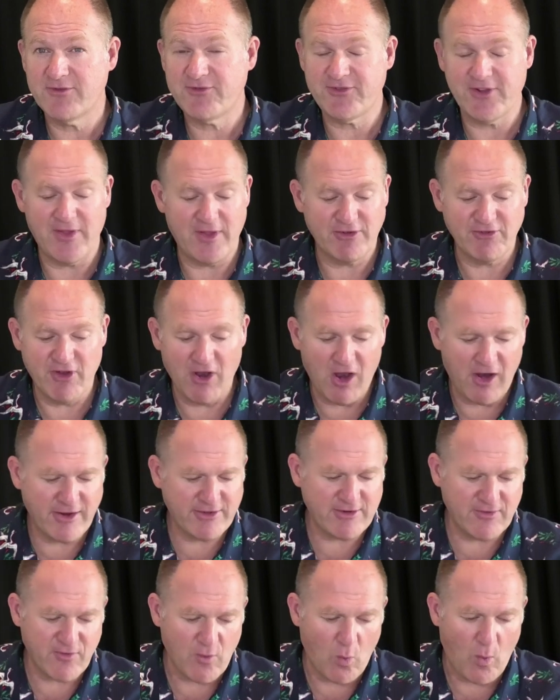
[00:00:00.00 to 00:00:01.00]
So there's a lot of
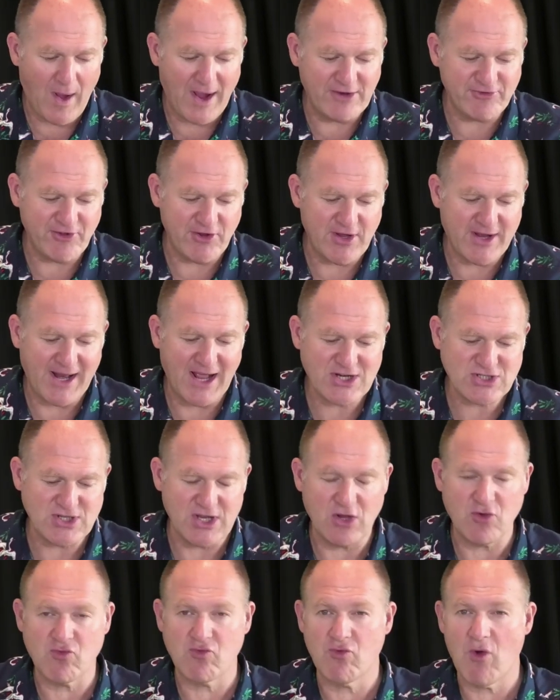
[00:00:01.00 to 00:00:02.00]
different ways that you can
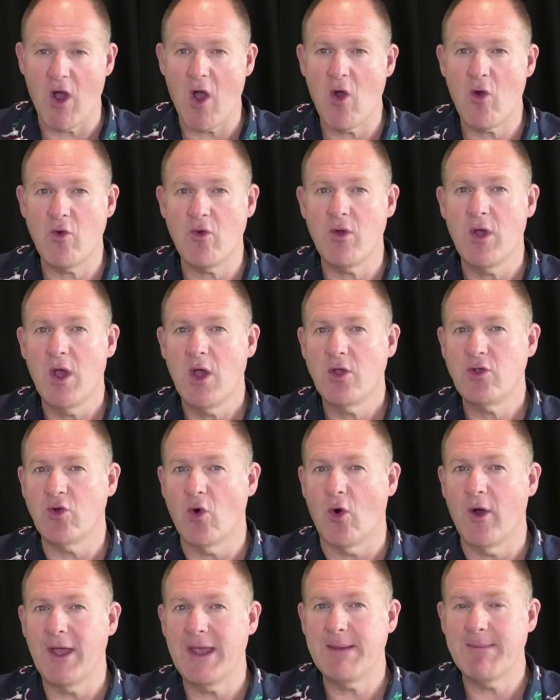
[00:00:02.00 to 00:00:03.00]
actually grow
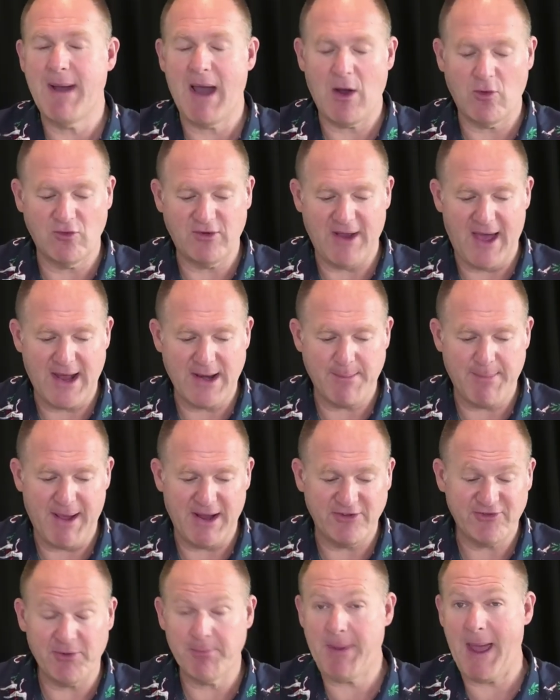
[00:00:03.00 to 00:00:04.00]
your email
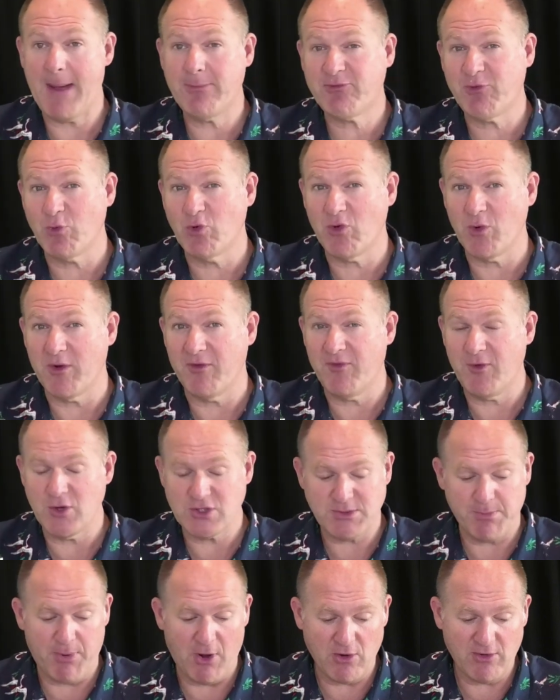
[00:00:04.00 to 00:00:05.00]
database. And perhaps we'll do a
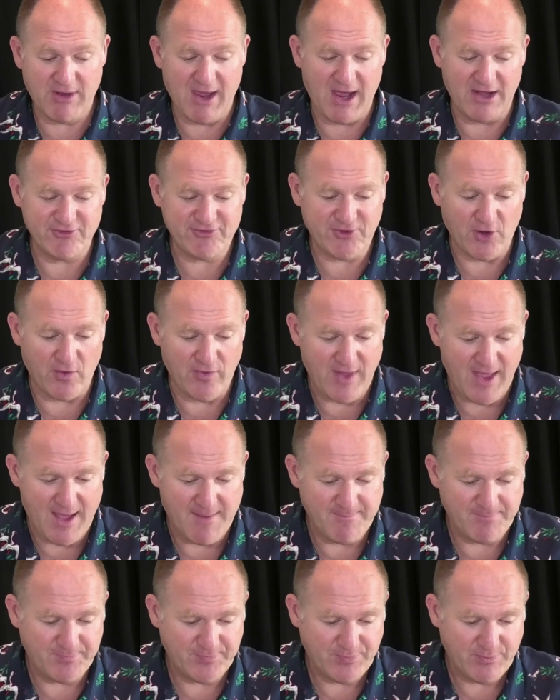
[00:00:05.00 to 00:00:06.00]
future podcast on
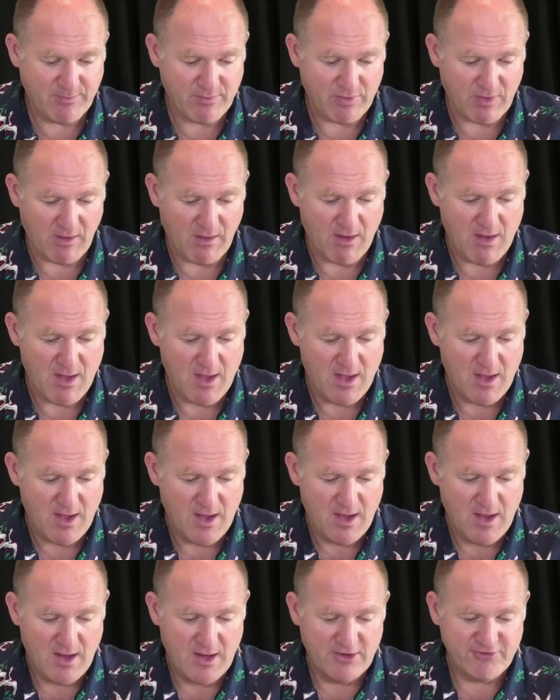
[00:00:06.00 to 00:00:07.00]
that.
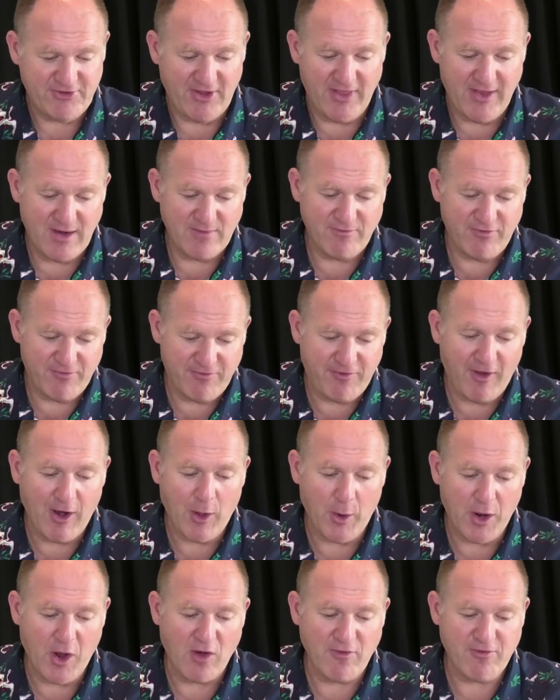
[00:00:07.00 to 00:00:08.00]
So then
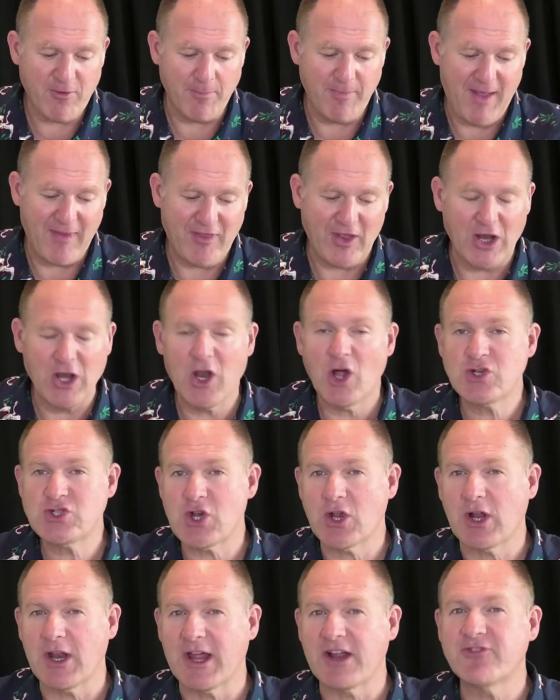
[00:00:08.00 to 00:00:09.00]
following on from that, the
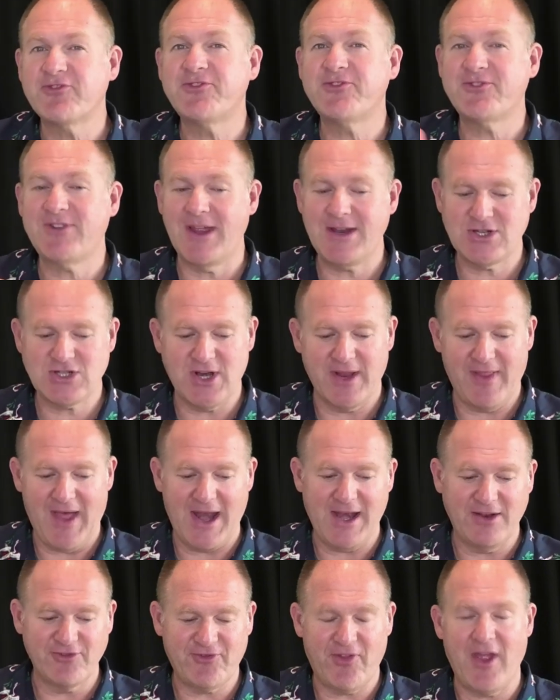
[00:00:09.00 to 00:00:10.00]
logical extension of
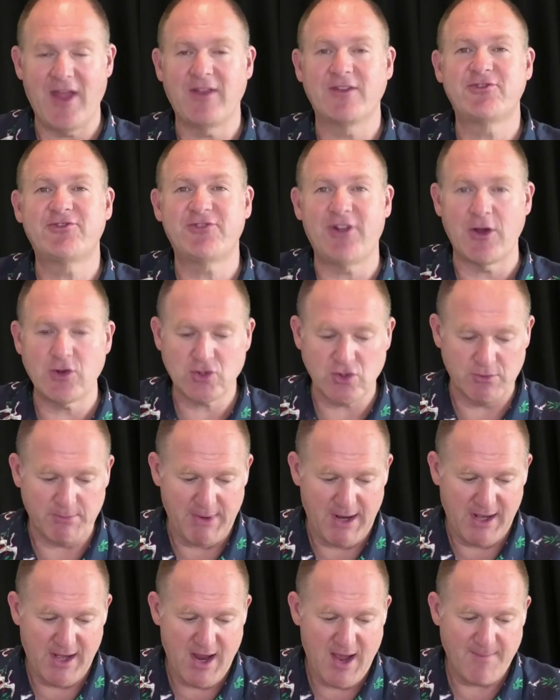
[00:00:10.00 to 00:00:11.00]
that is then social
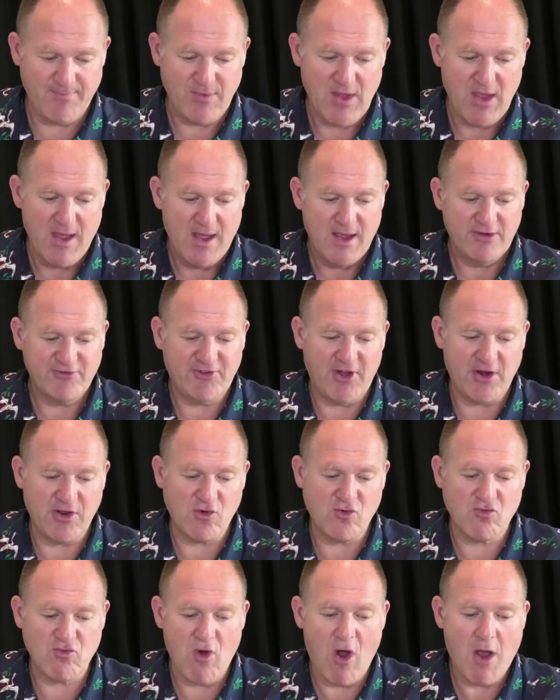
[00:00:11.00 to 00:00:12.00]
media. So to
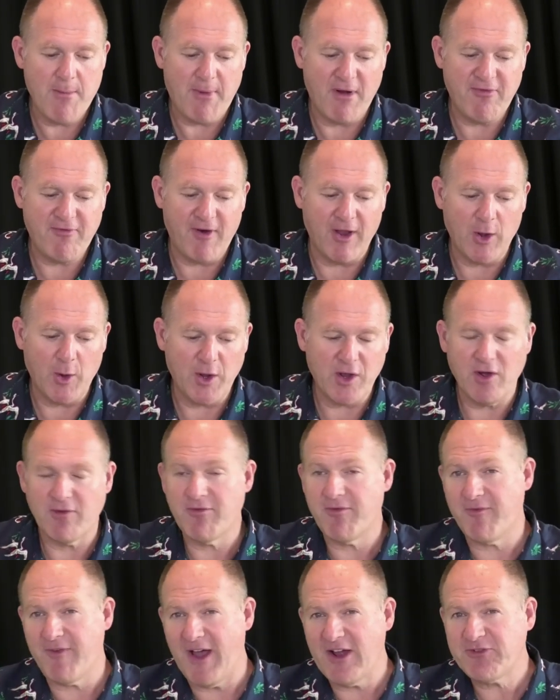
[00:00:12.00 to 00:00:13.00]
grow my following on
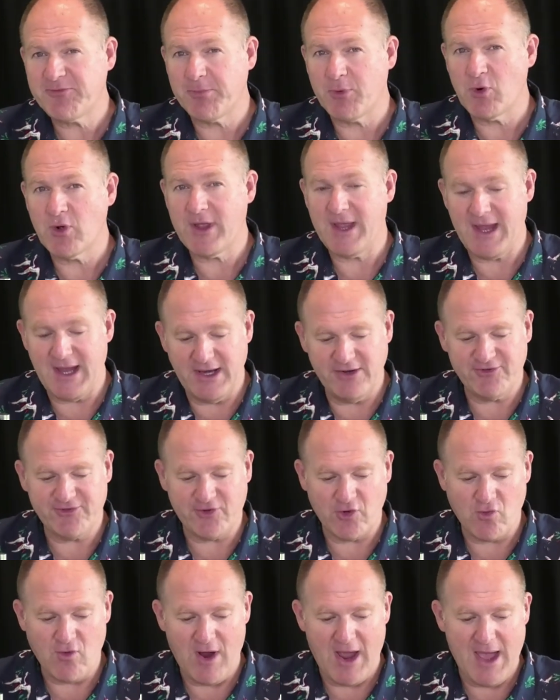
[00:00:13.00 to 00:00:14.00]
Facebook,
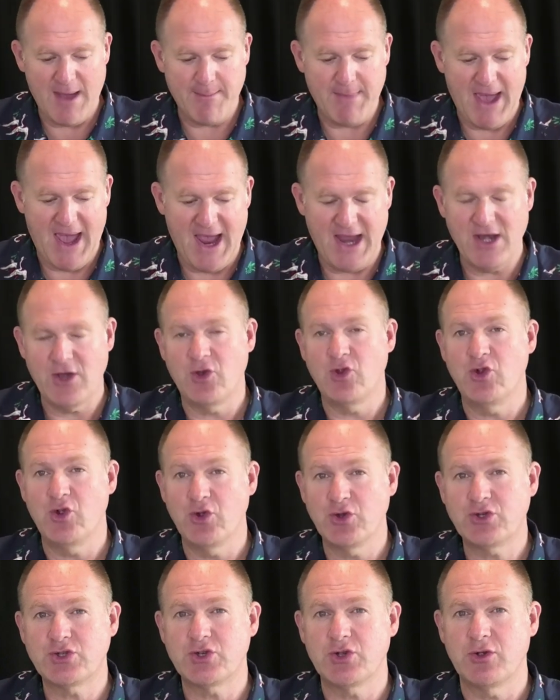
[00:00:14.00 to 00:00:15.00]
Instagram, and
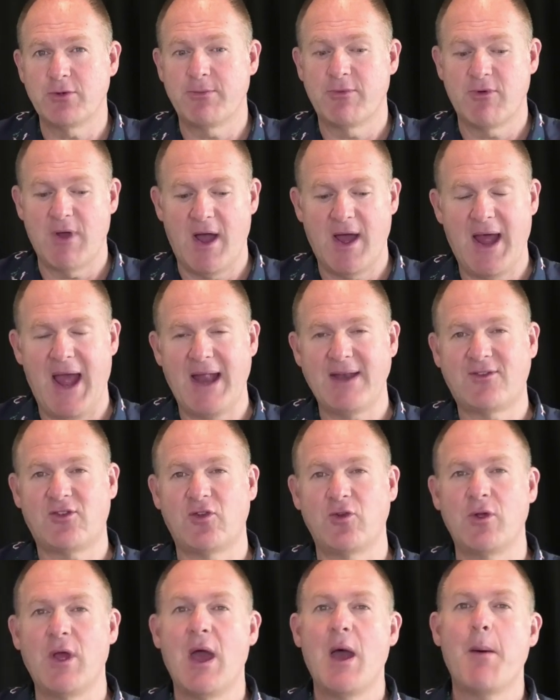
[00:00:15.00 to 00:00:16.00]
YouTube, right? And
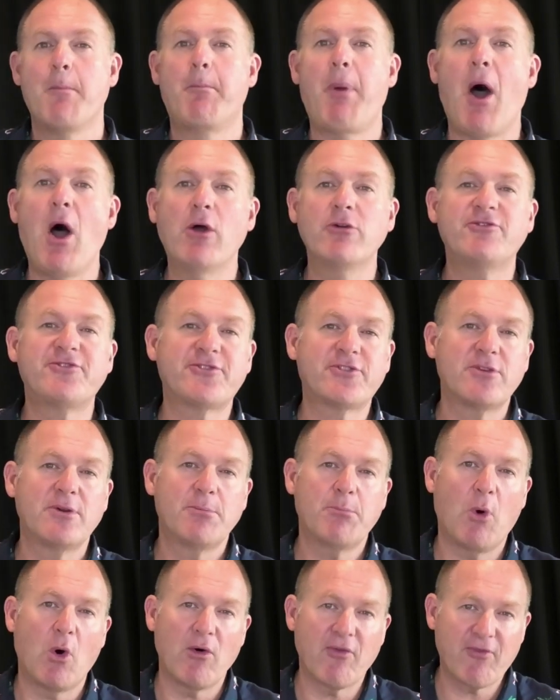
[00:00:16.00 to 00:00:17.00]
to post
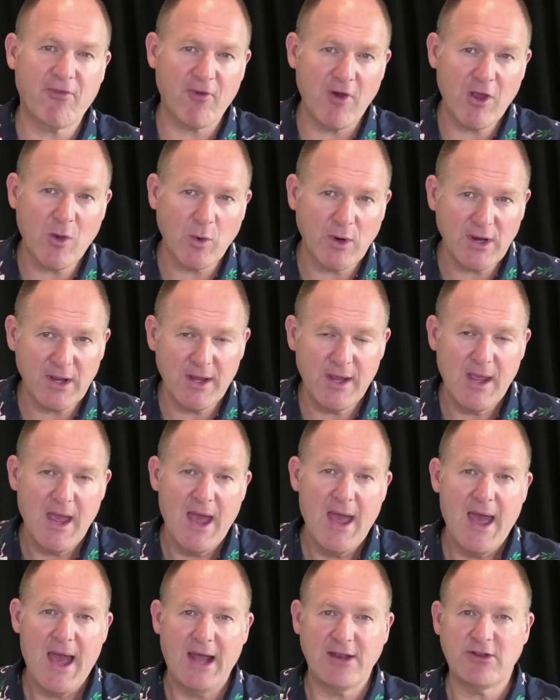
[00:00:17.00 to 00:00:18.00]
more frequently
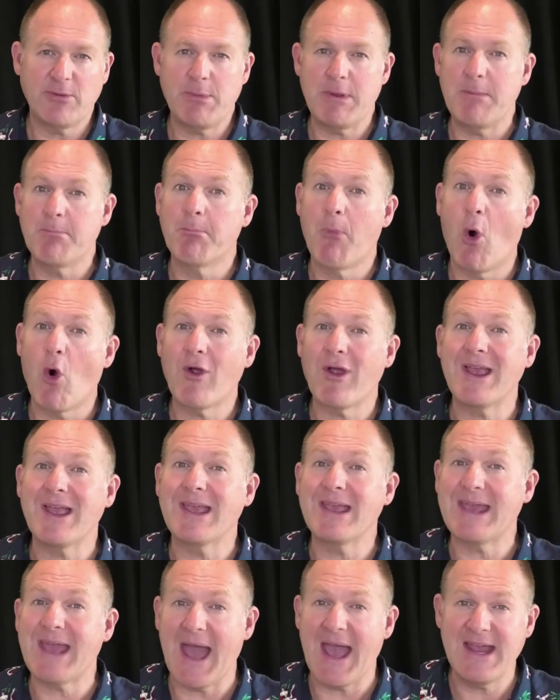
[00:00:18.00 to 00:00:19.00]
and to be more
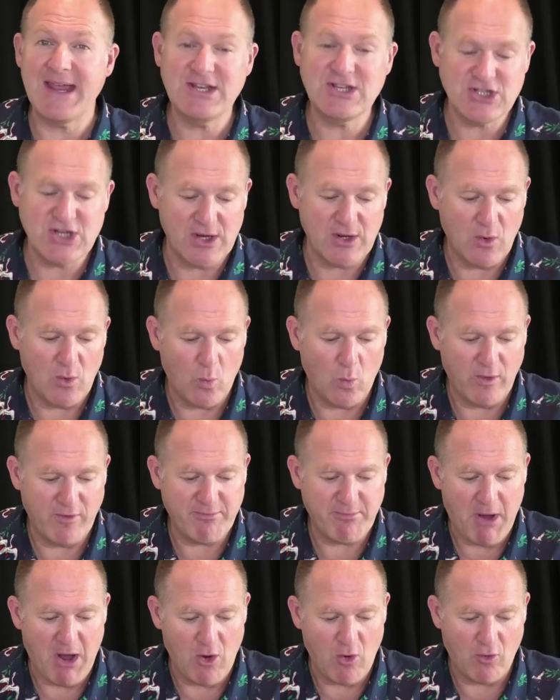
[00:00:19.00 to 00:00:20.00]
engaging
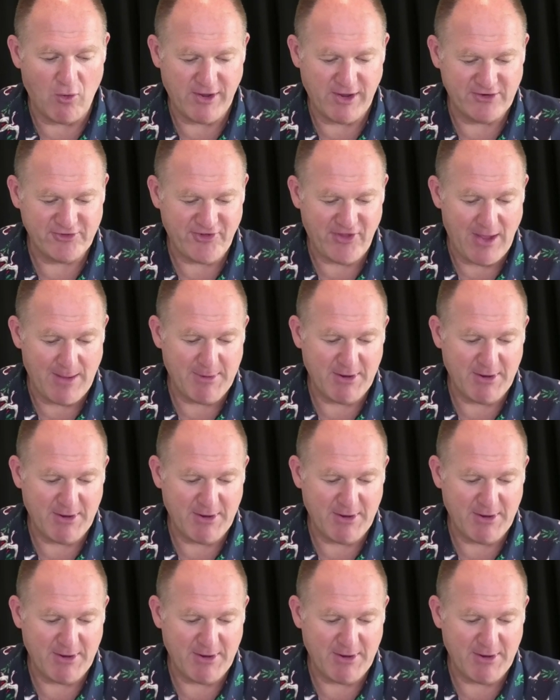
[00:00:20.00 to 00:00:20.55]
with my audience there.